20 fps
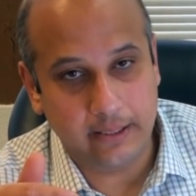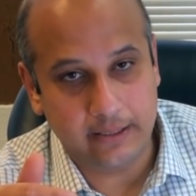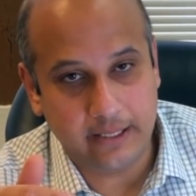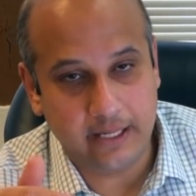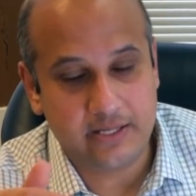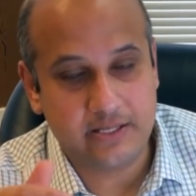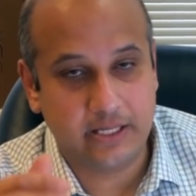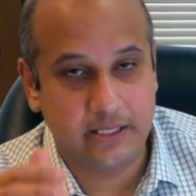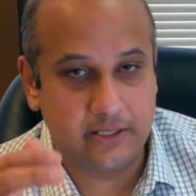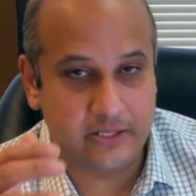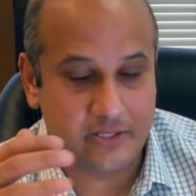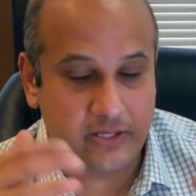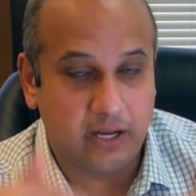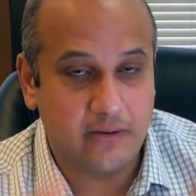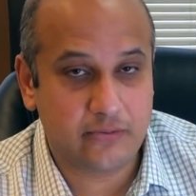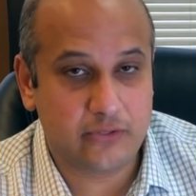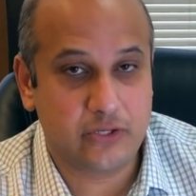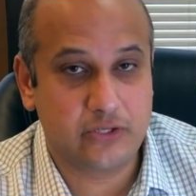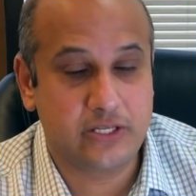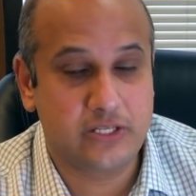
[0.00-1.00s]
the desk, and there's the
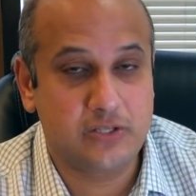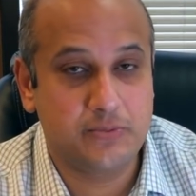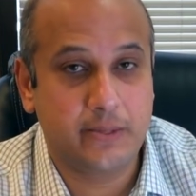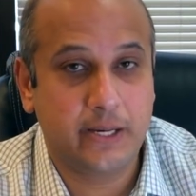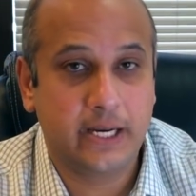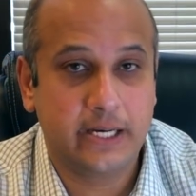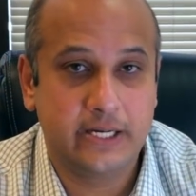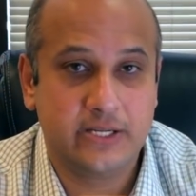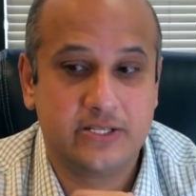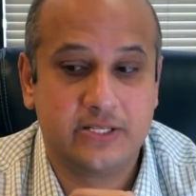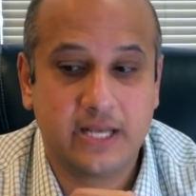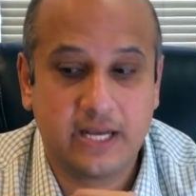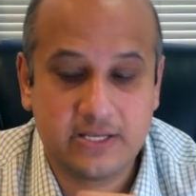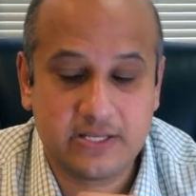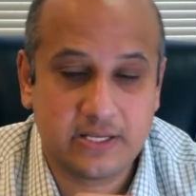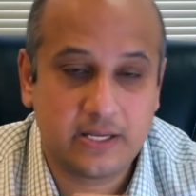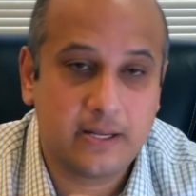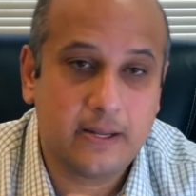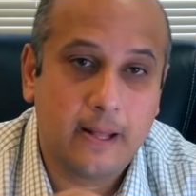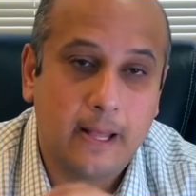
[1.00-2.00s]
officer sits behind his
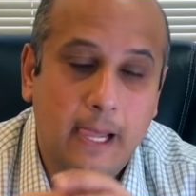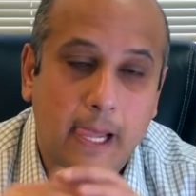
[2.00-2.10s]
desk.